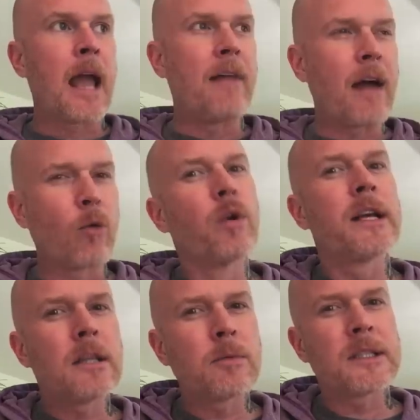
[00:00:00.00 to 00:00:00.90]
And that
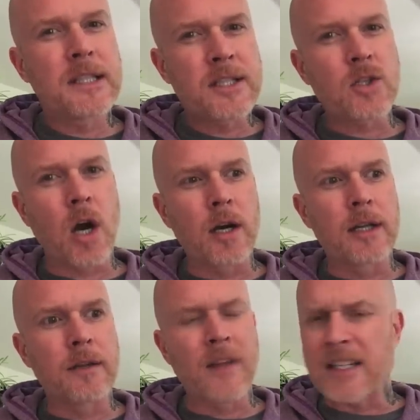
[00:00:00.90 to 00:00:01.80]
really really
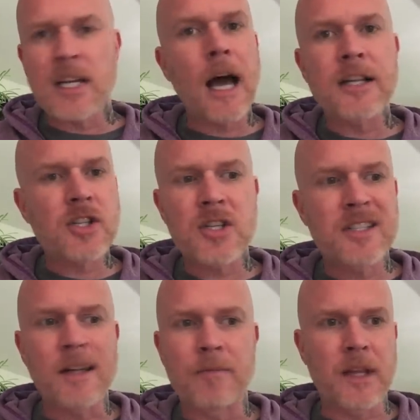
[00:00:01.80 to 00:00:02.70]
started that touched
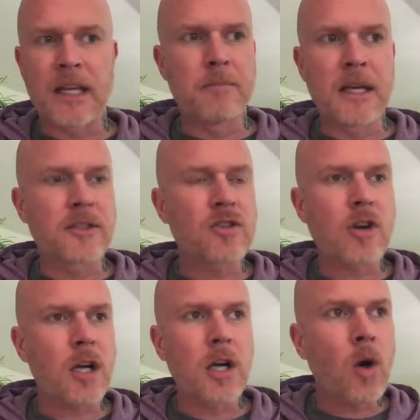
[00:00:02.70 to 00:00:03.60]
something in me and
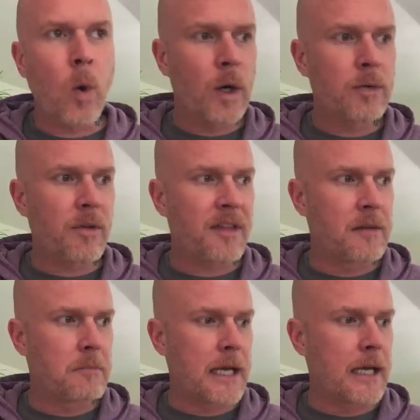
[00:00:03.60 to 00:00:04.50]
struck a chord
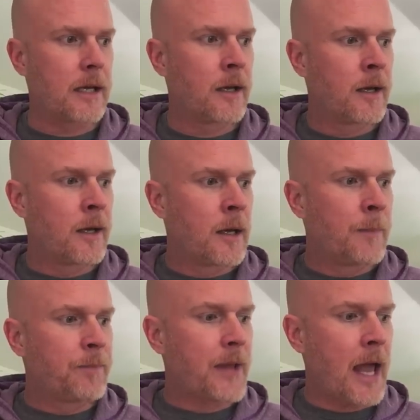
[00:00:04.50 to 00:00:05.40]
within me
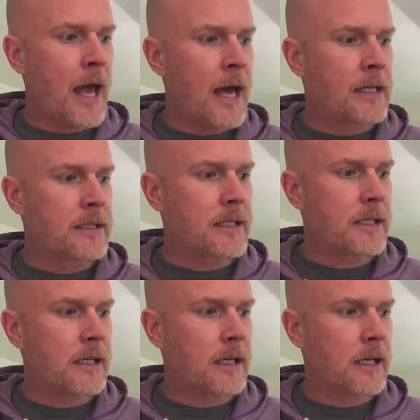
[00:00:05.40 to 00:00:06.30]
and
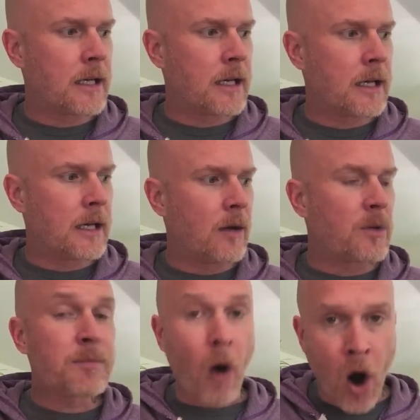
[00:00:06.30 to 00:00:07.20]
it
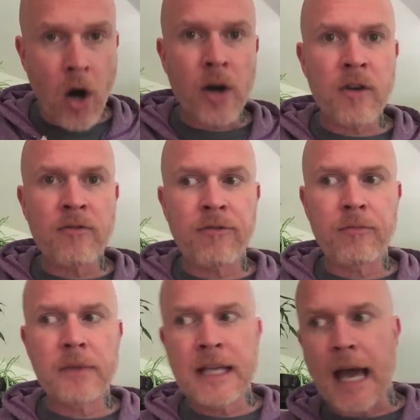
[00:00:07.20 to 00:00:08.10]
was part of
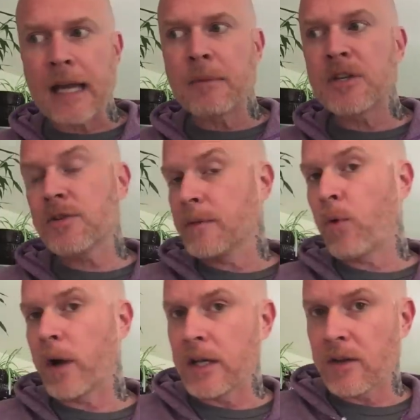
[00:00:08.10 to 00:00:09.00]
getting me to the
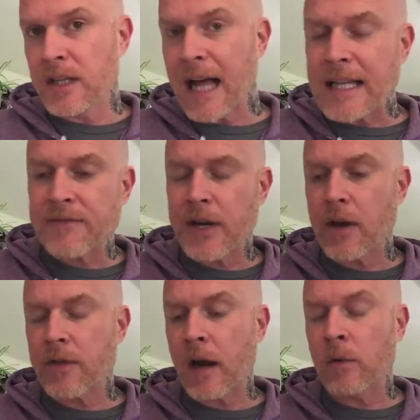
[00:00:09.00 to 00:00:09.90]
point, you know, the last
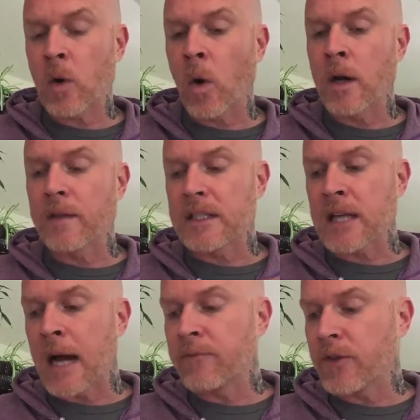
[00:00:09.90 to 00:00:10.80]
video that I recorded, the
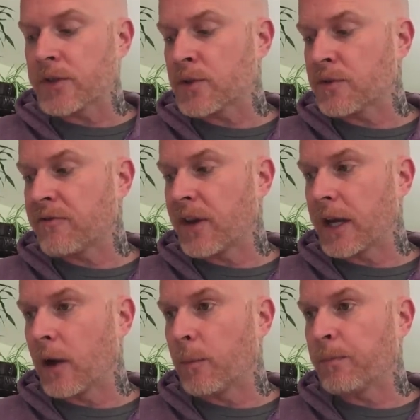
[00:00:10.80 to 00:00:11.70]
Time for the Truth
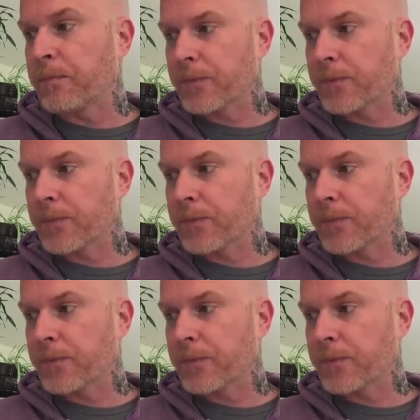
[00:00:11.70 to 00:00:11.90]
video,